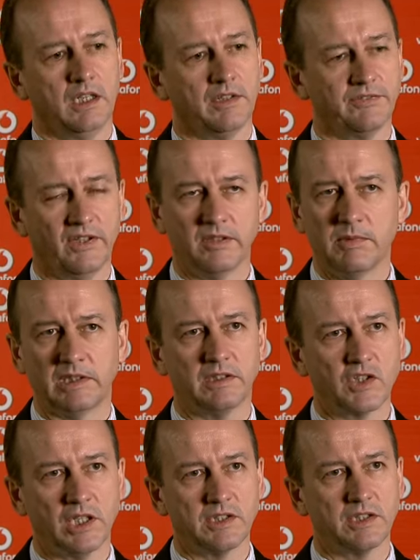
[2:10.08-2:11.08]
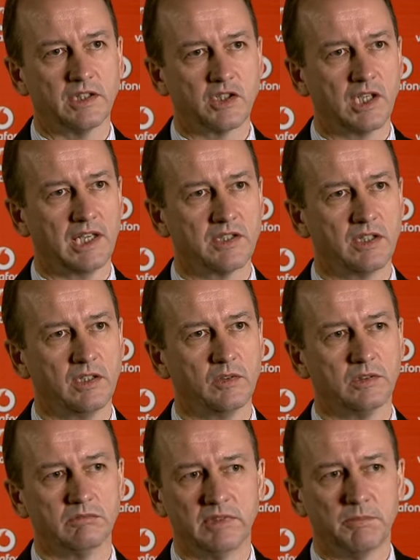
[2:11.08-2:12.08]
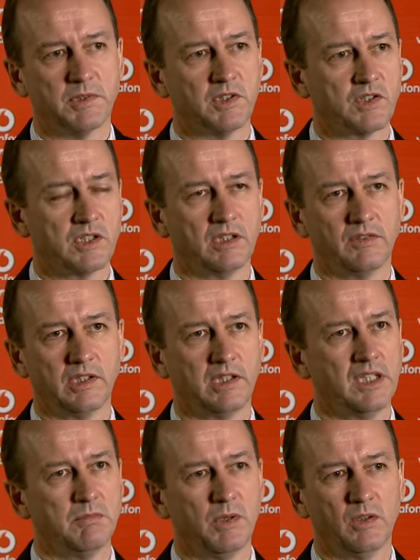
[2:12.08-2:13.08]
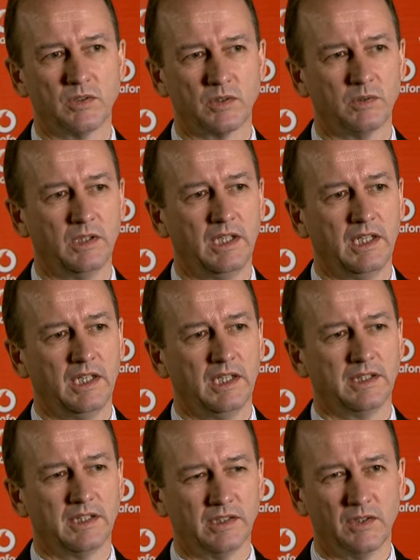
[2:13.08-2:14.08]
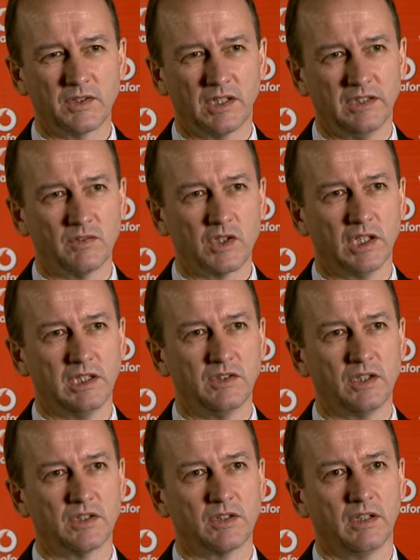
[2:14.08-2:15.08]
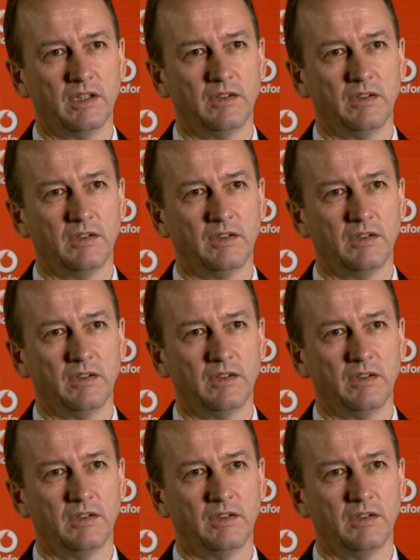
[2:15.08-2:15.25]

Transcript: a fundamental change to the chassis or a repositioning of the gearbox or then those kind of changes